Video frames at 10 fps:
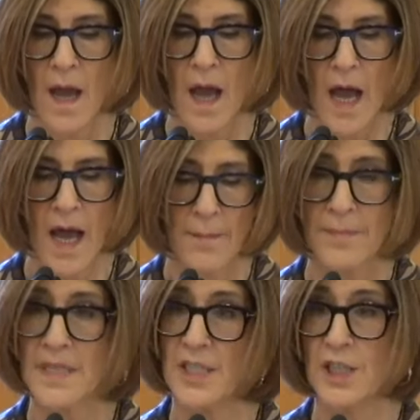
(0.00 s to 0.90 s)
um,
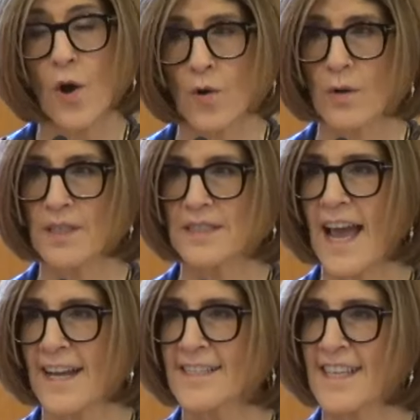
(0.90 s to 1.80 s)
decodable
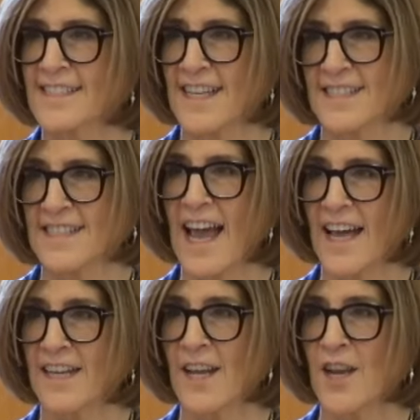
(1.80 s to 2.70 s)
text, as I
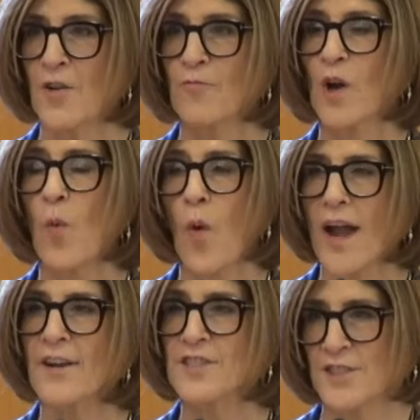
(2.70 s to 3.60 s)
said,
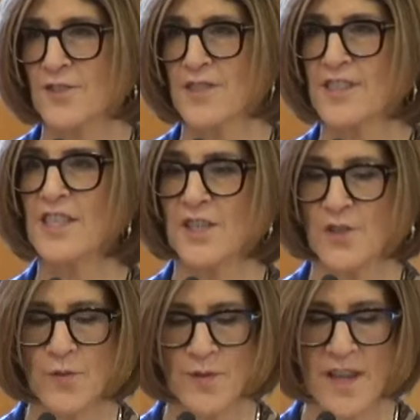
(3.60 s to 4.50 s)
requires students to
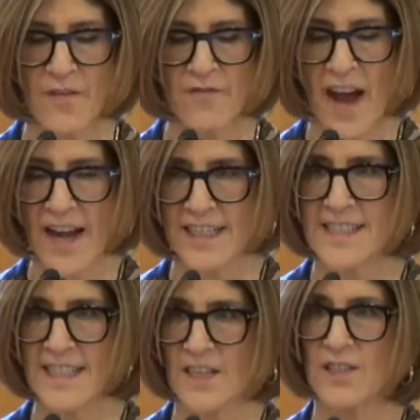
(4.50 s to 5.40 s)
use their phonics
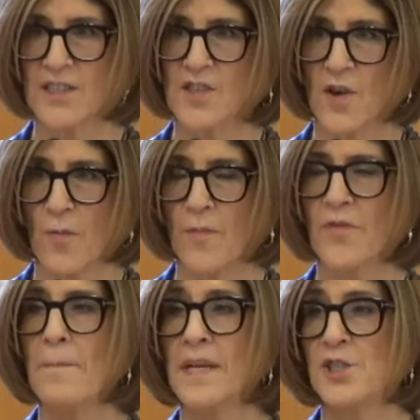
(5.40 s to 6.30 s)
skills. So the
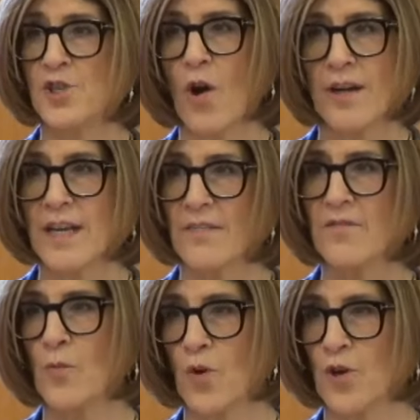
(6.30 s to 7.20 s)
majority of
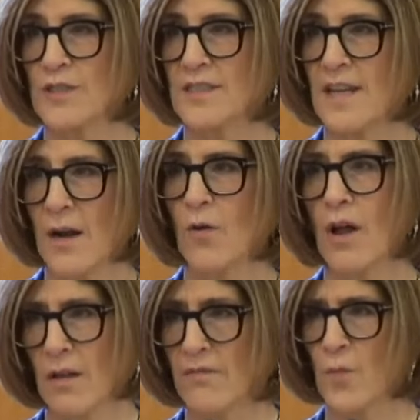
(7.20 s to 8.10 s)
the words, not
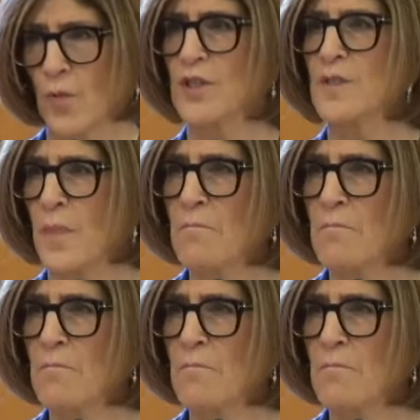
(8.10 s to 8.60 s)
all of the words, but